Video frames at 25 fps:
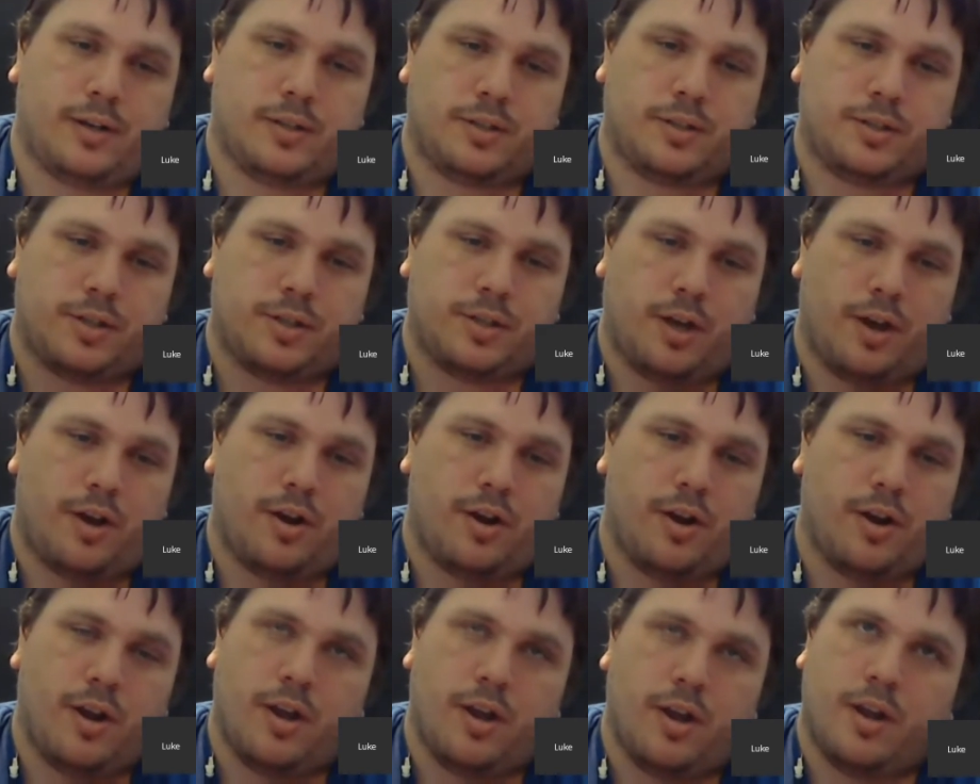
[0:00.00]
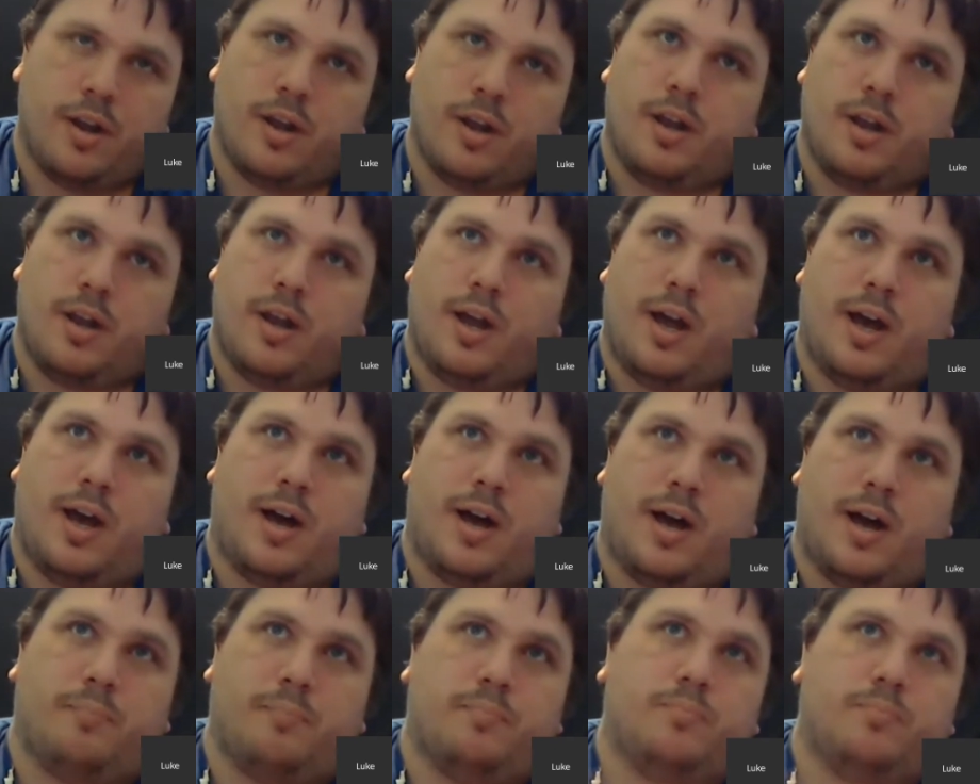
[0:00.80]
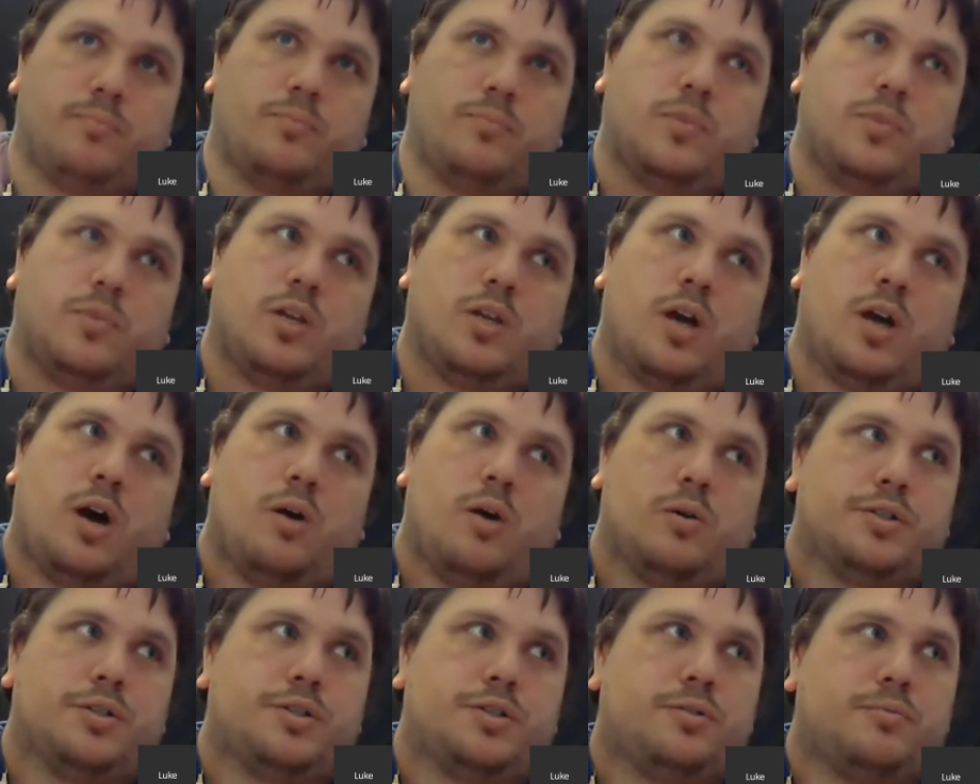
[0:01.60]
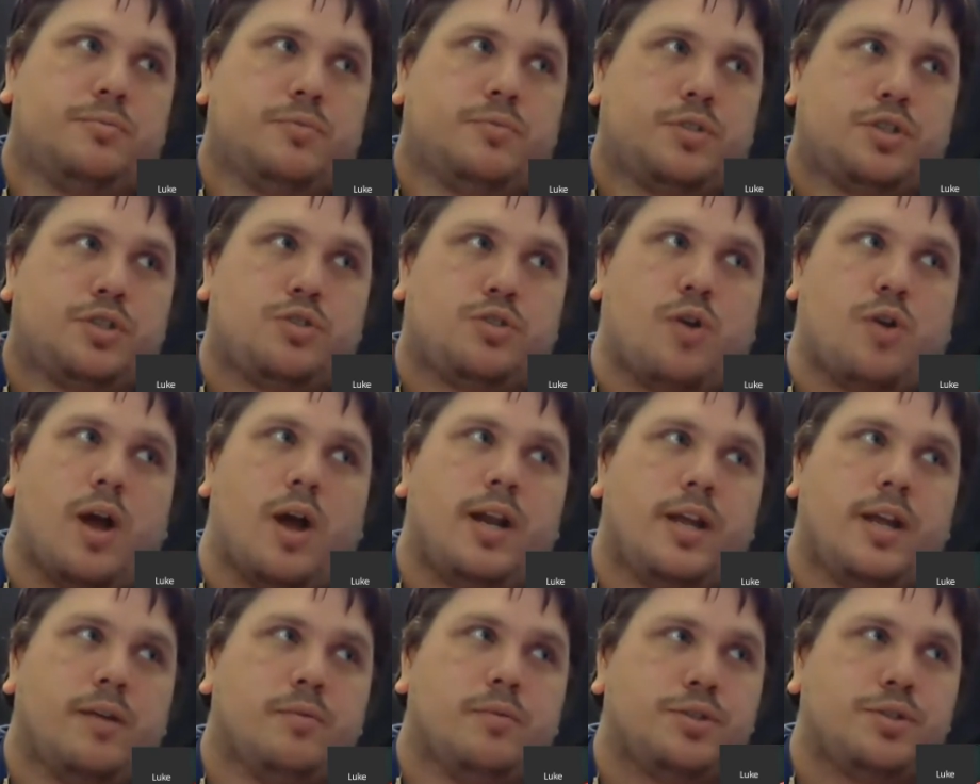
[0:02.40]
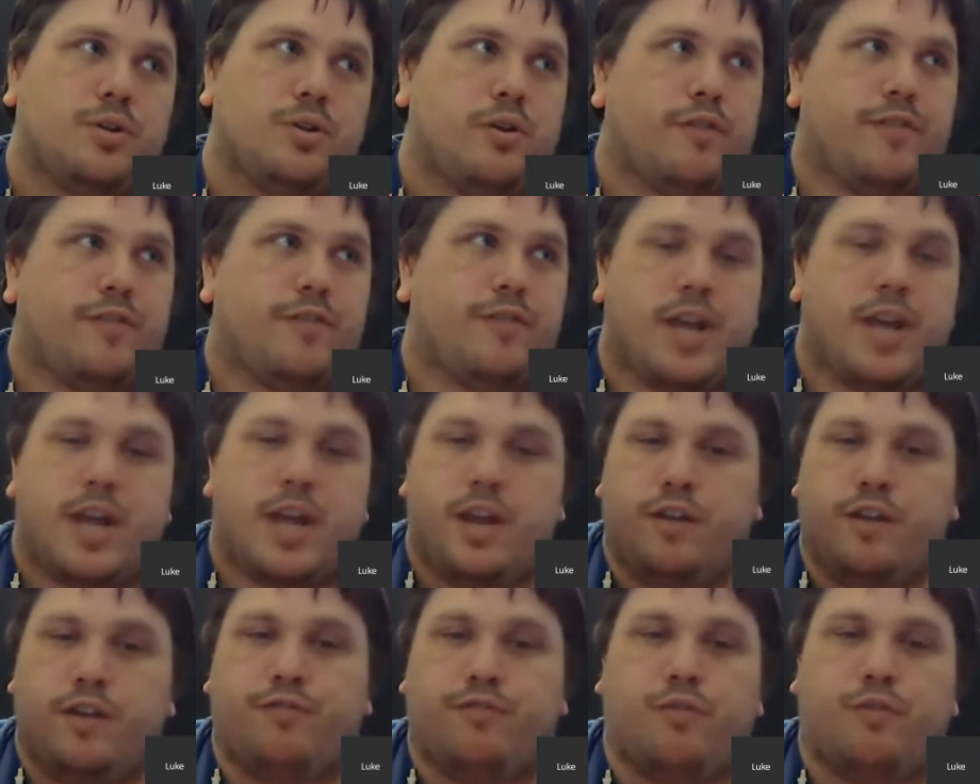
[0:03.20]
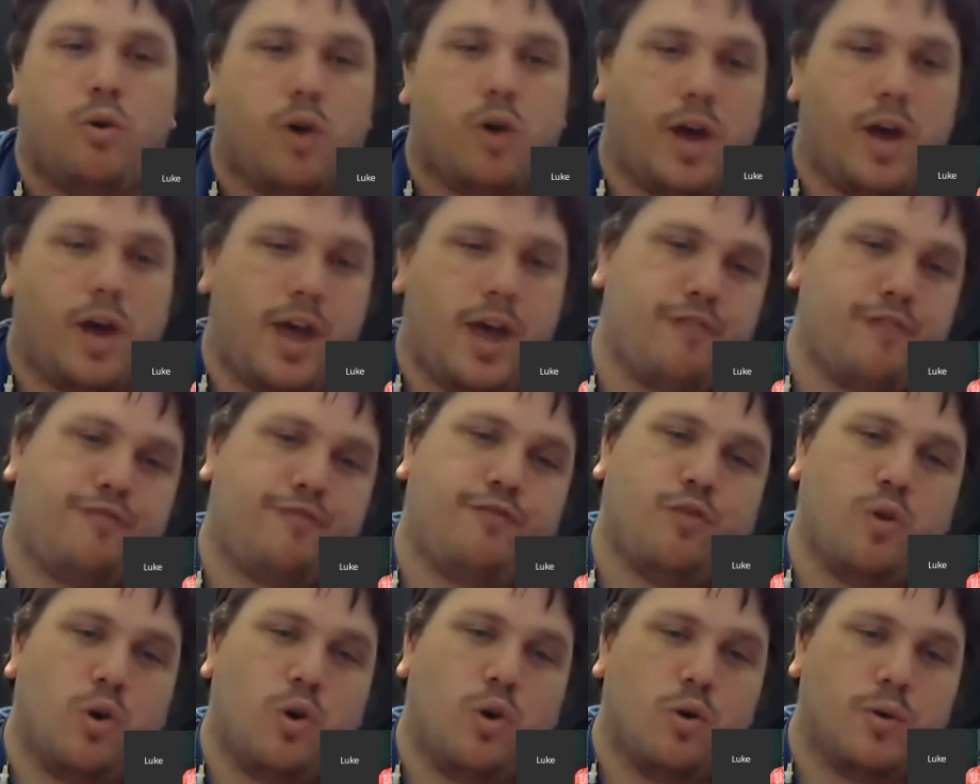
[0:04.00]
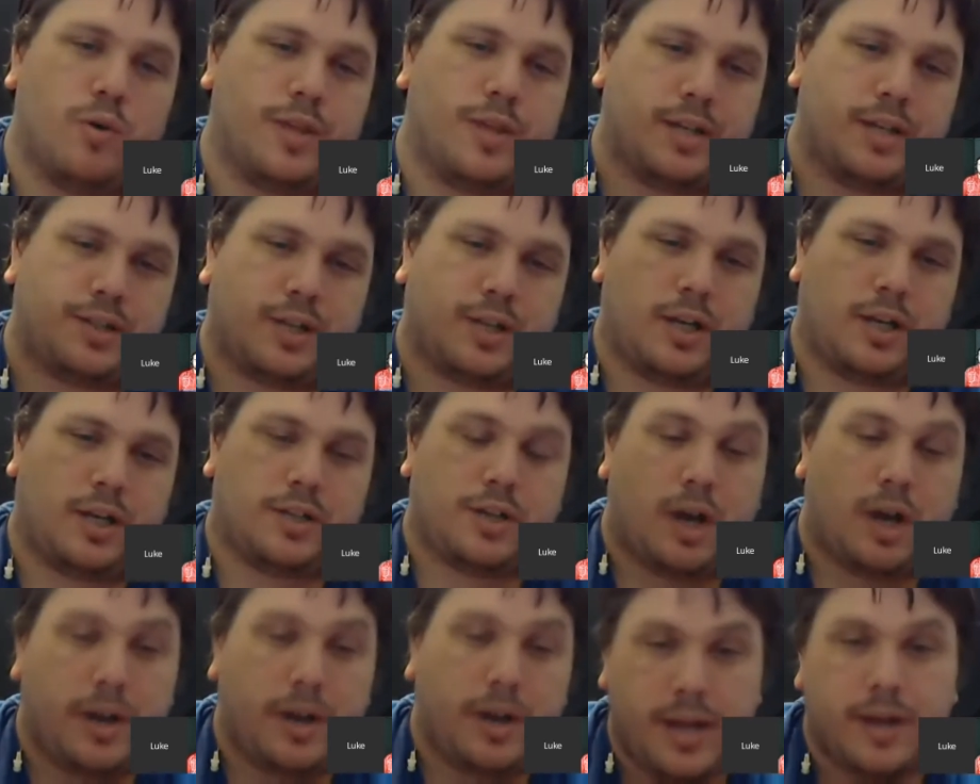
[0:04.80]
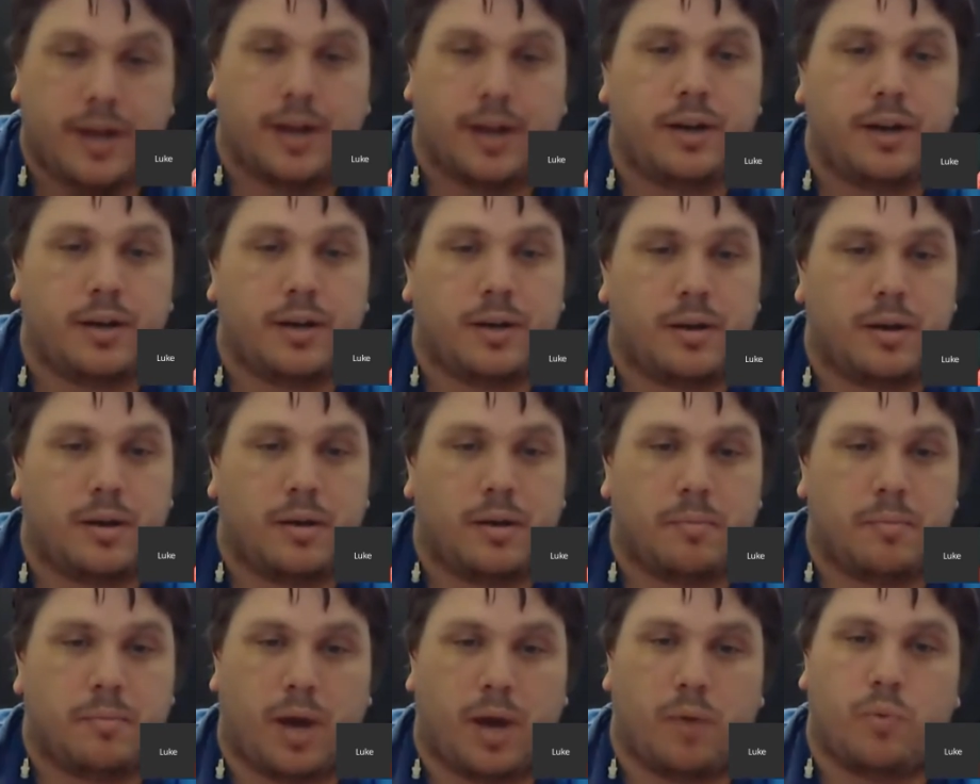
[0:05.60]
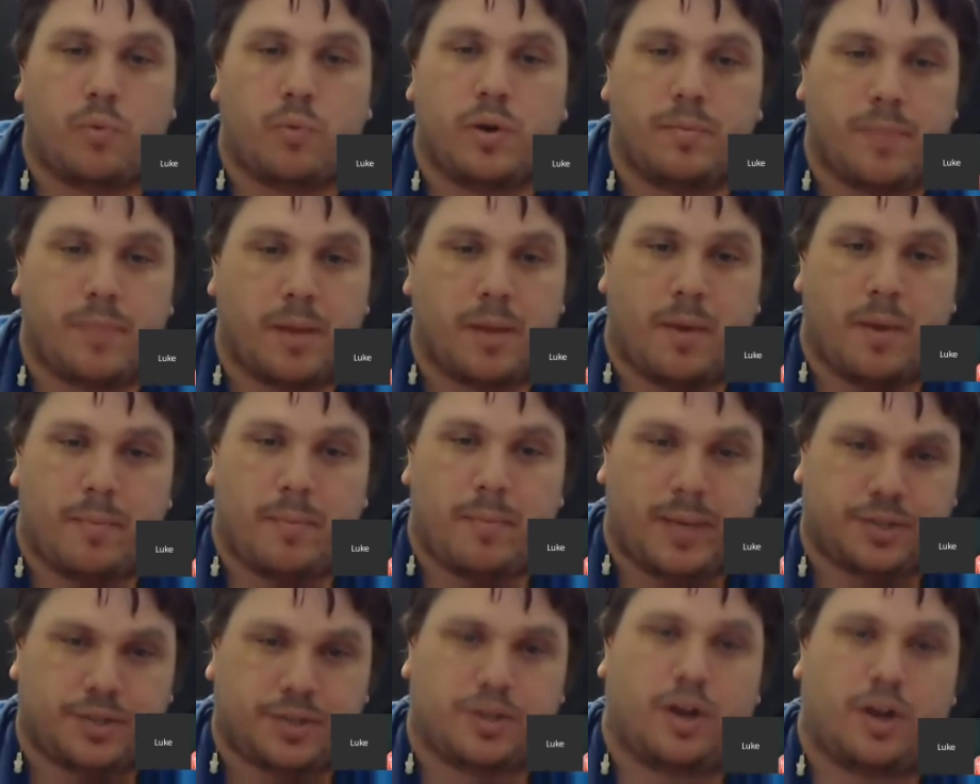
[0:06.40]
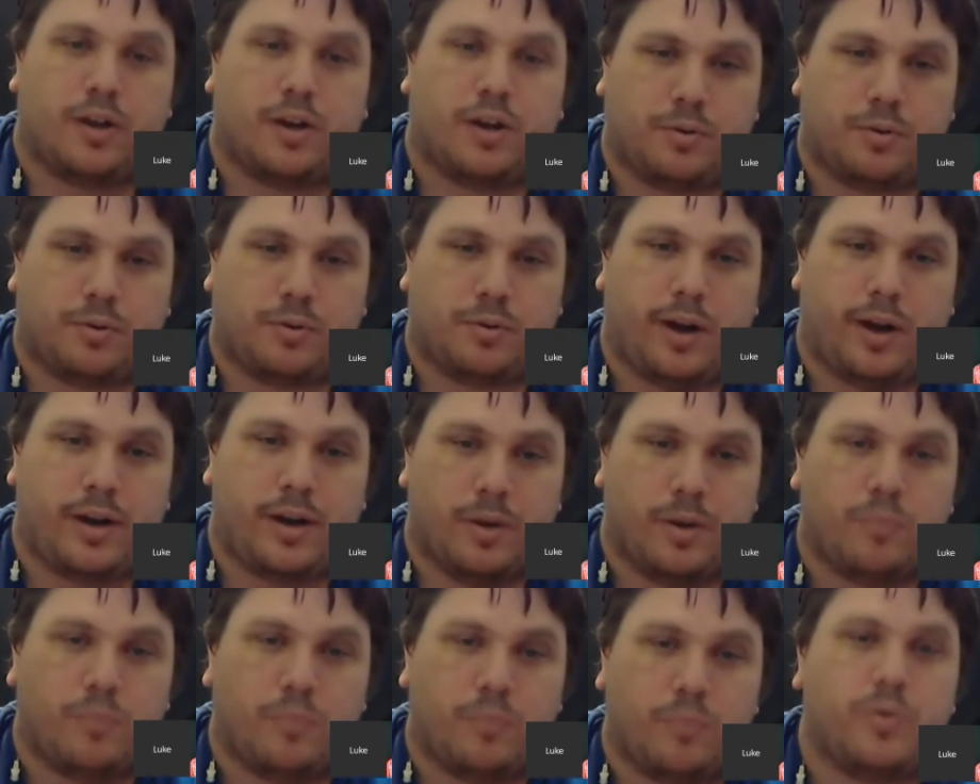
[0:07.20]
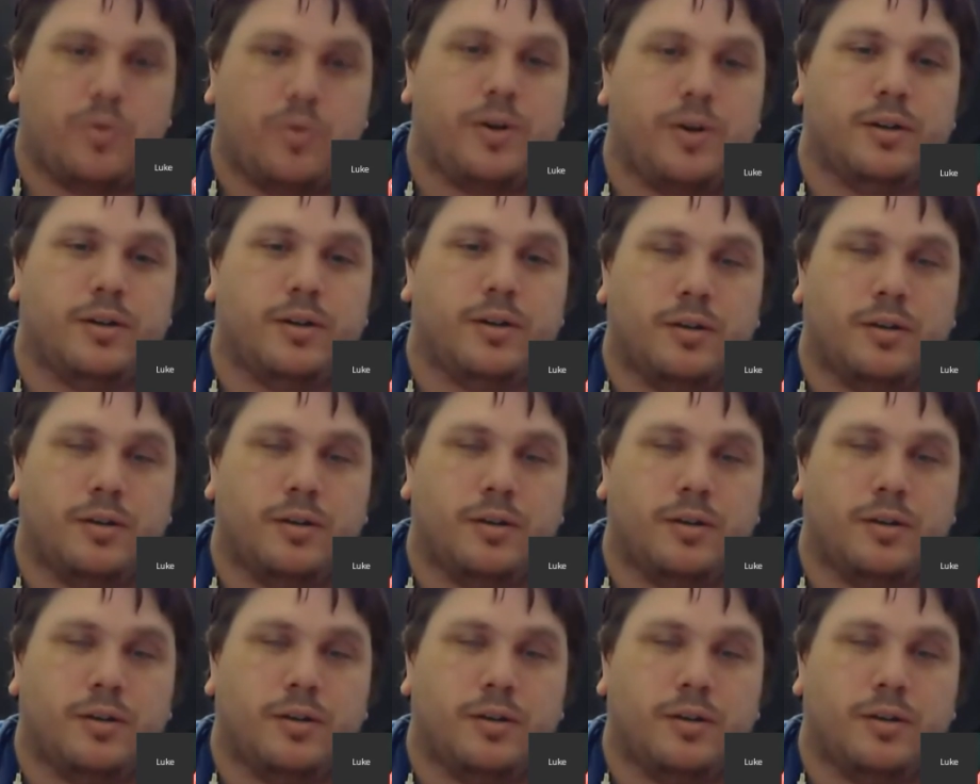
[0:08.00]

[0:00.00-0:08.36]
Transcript: So um, I was struggling with sort of an E4, F4 with SLS. I'd hit it, but it wouldn't be my best notes, right? And it wouldn't